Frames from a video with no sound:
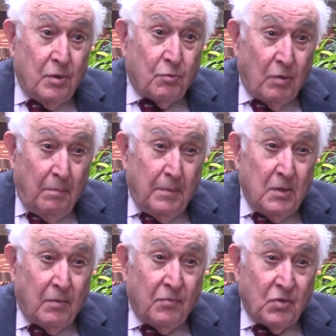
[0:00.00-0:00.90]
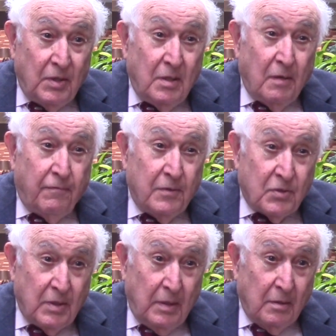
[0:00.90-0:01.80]
treatment of C.
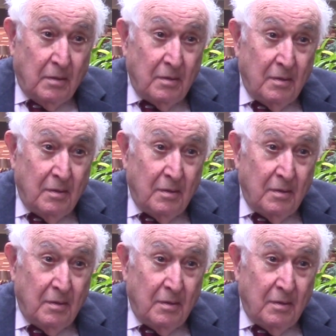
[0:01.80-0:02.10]
difficile.